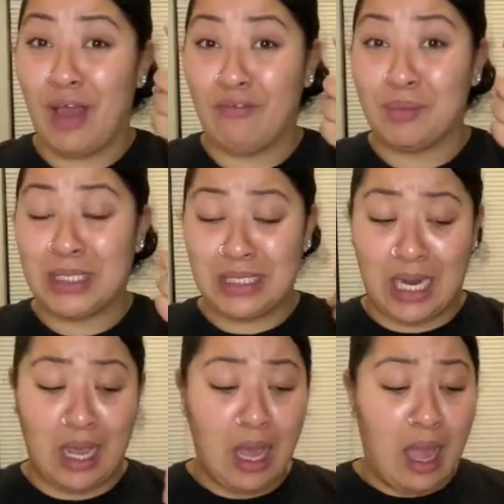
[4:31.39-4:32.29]
Have a blessed
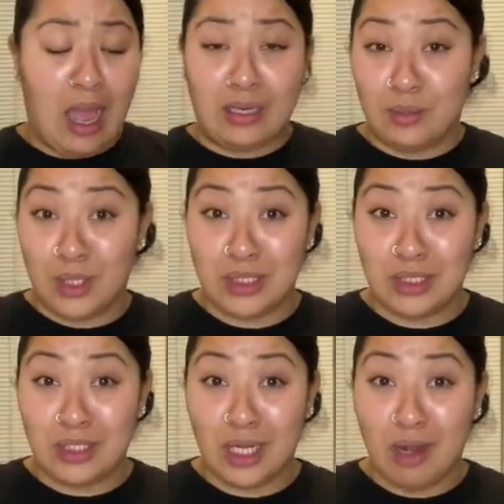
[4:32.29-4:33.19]
day. I need to wash
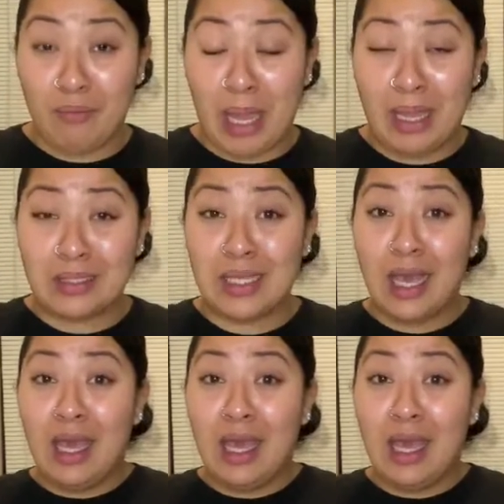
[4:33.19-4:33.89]
this chicken off my hands.